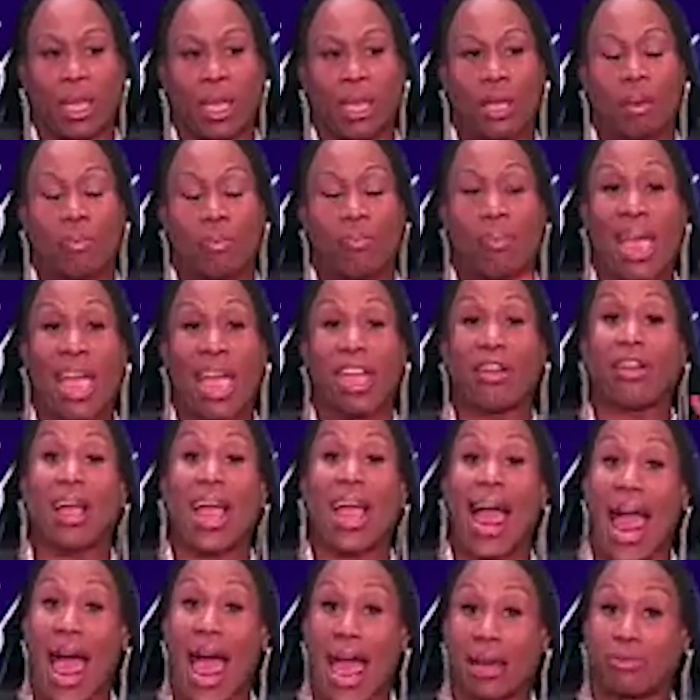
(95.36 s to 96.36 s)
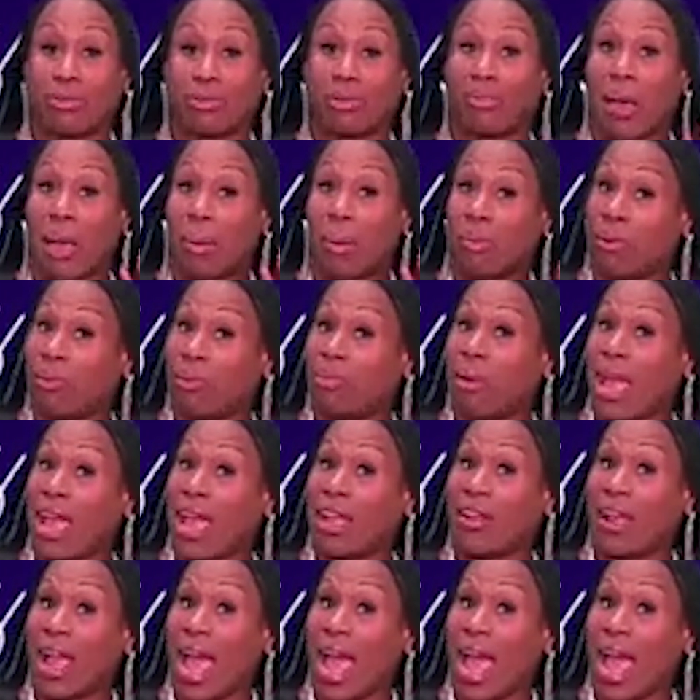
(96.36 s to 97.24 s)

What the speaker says: Mayor Adams, remember Mayor